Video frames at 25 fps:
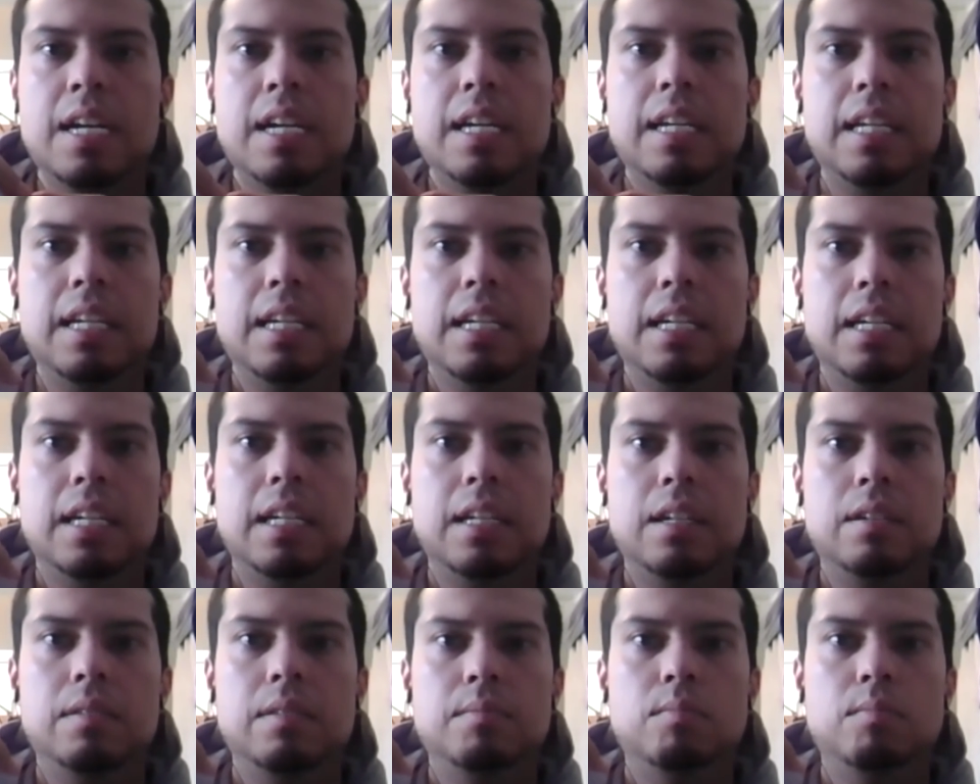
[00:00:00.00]

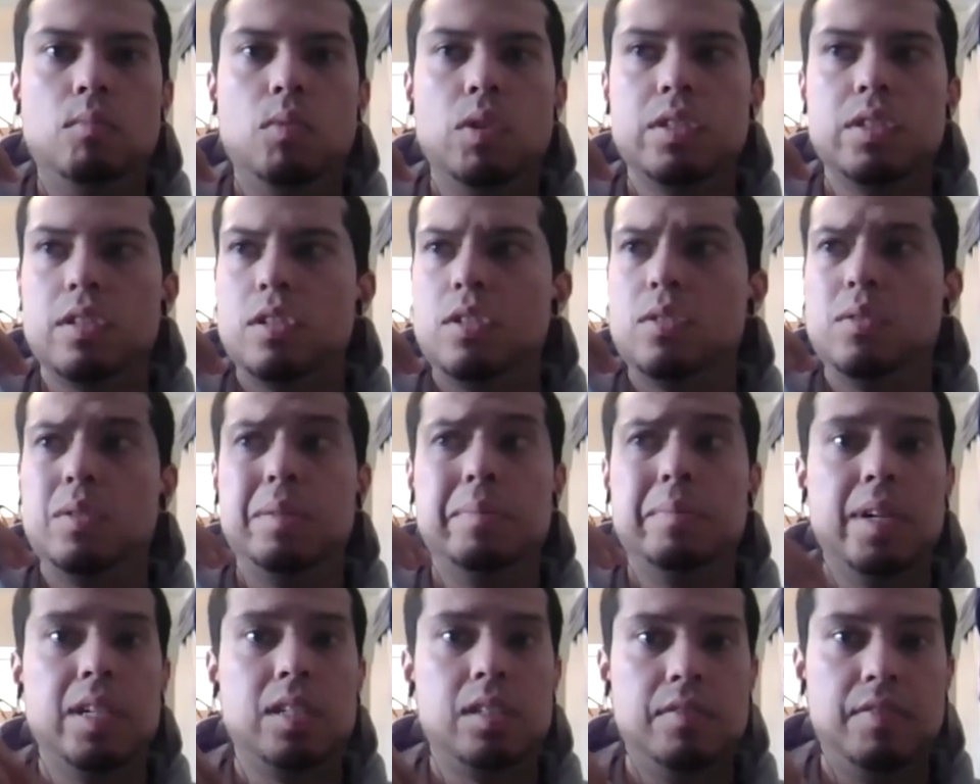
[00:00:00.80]
He wasn't doing
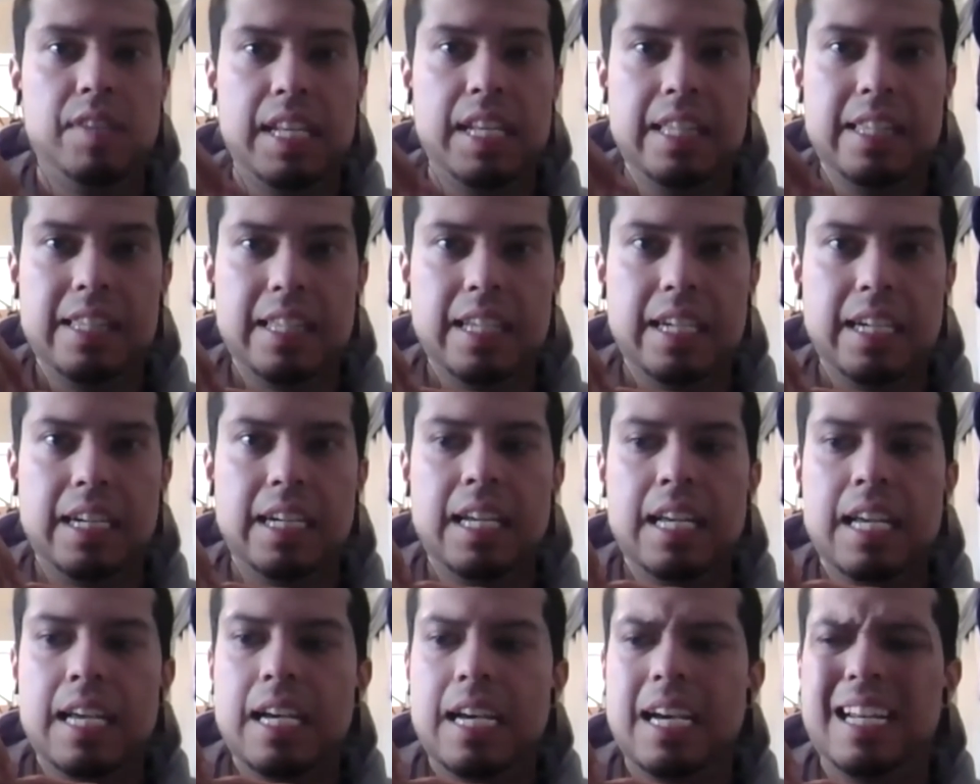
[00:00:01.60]
much of anything,
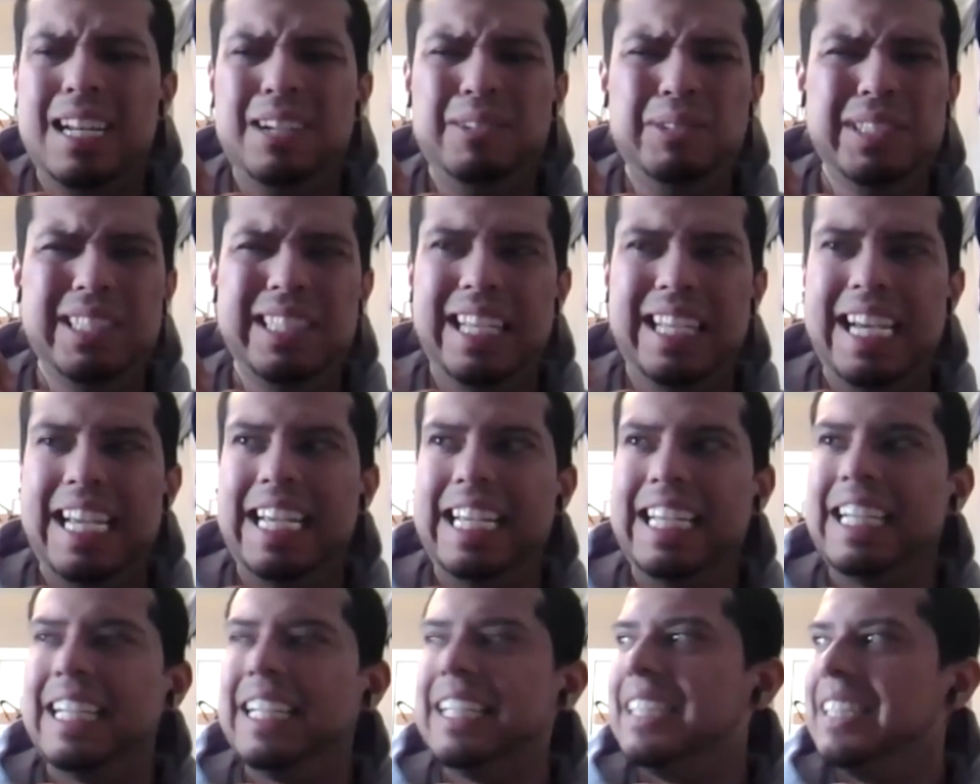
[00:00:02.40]
and it was
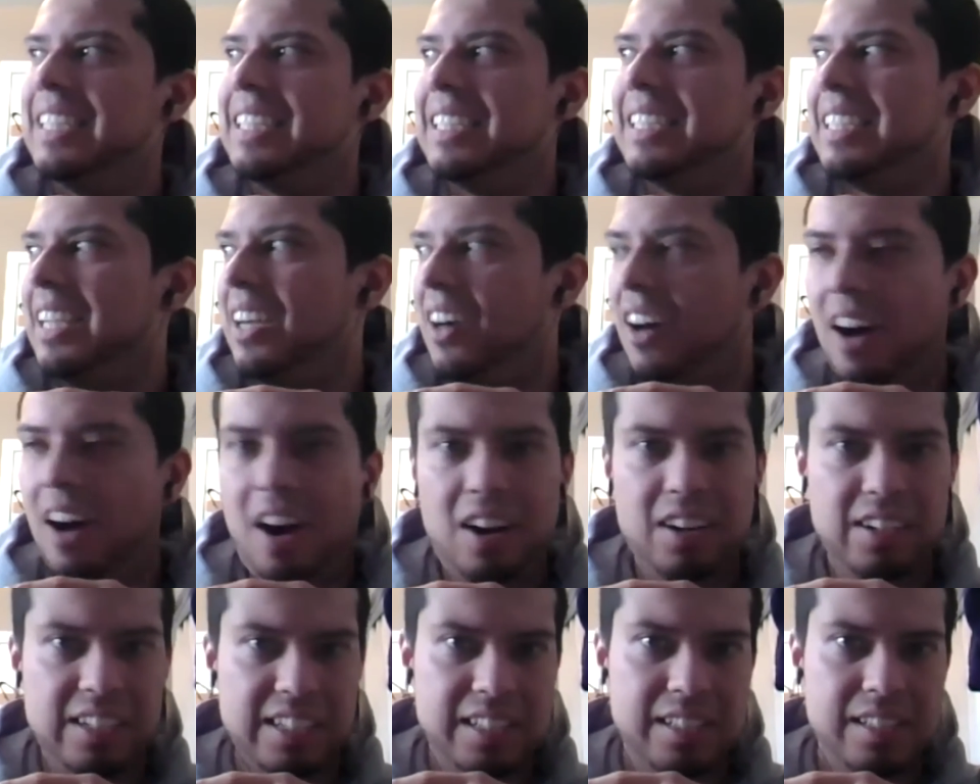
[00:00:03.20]
like
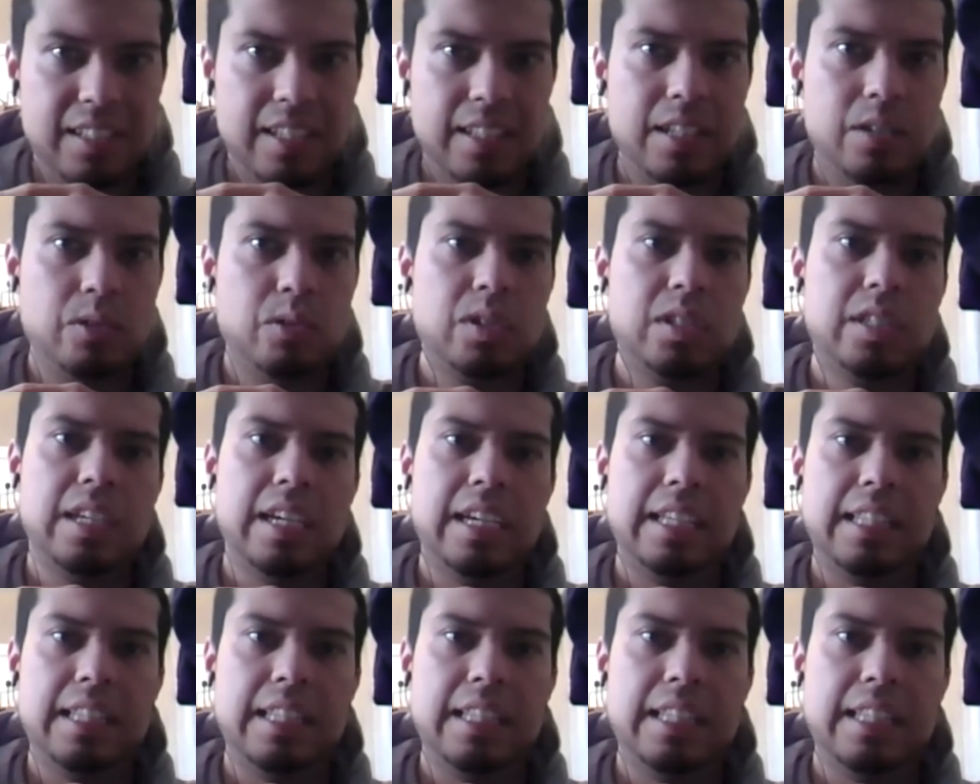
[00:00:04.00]
August, and they were
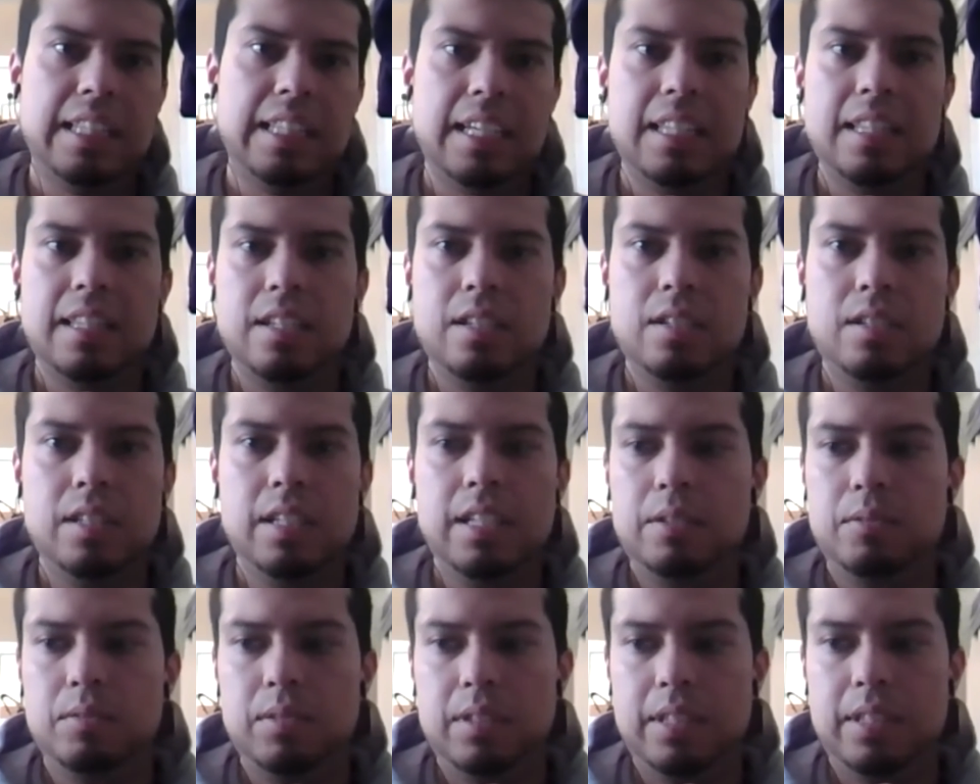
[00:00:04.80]
saying that
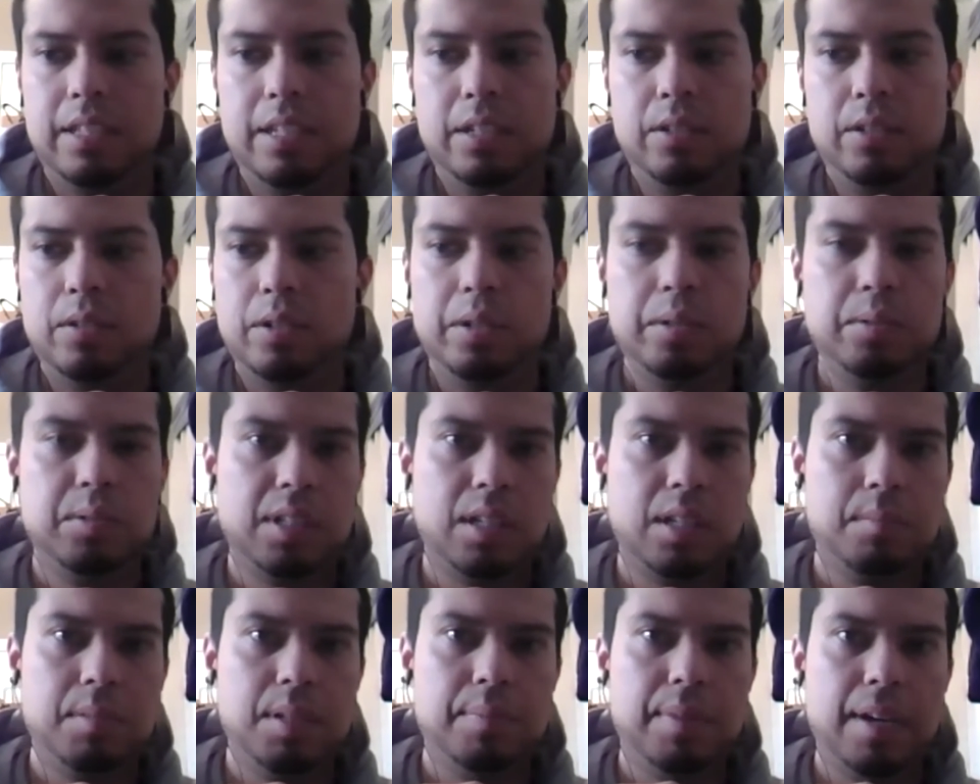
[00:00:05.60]
he was
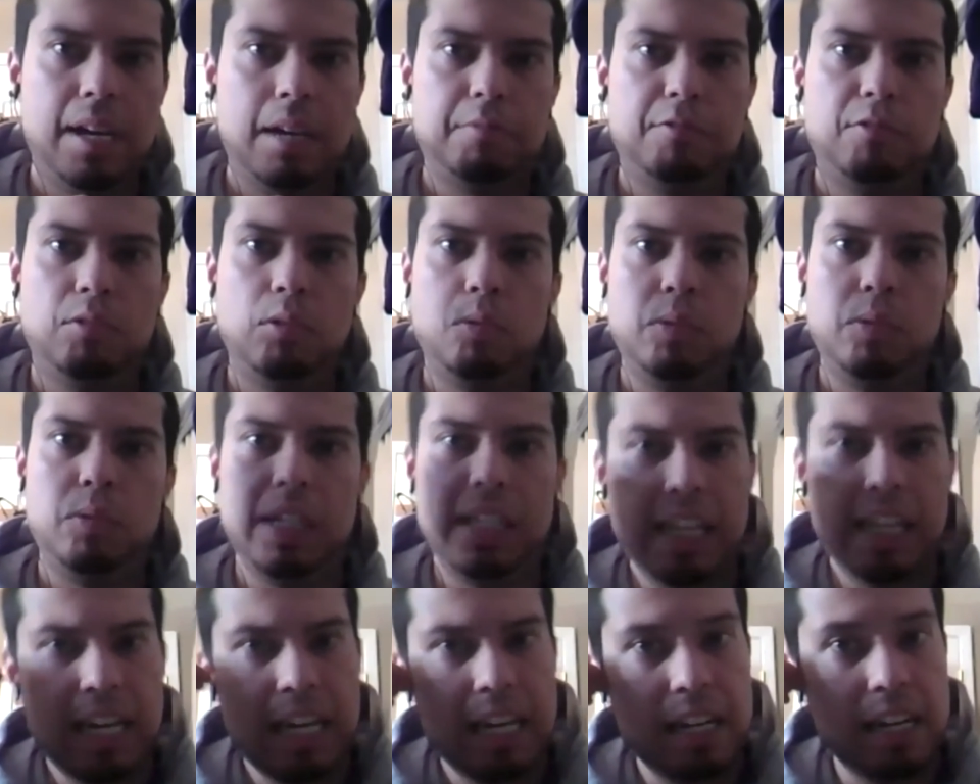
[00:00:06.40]
going to be back for
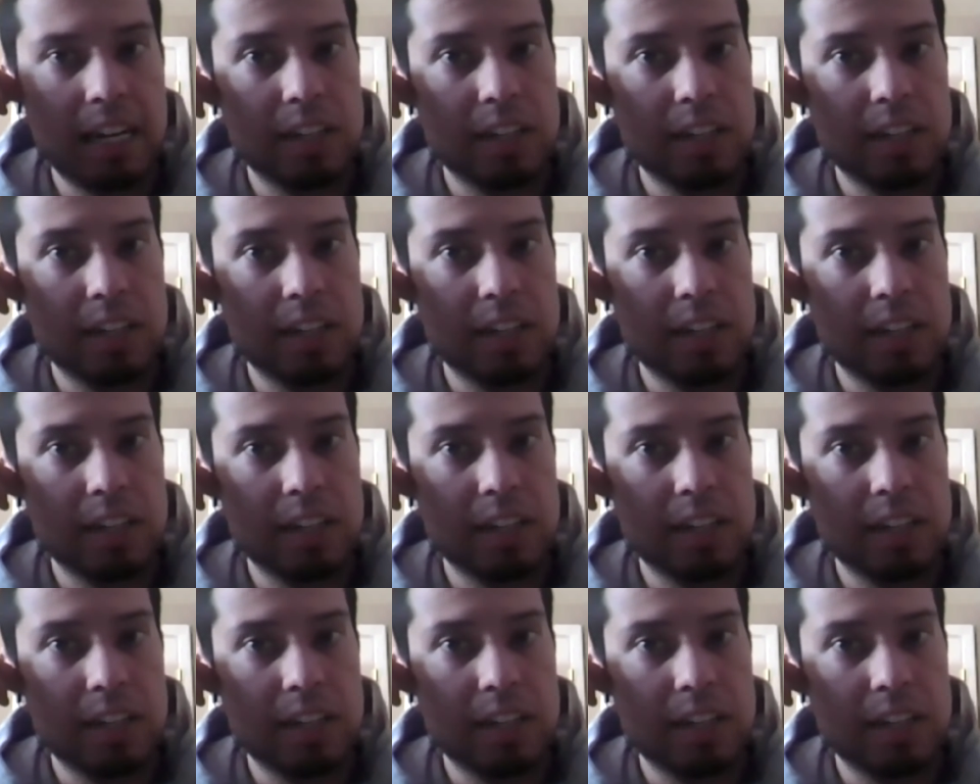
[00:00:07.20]
week 8.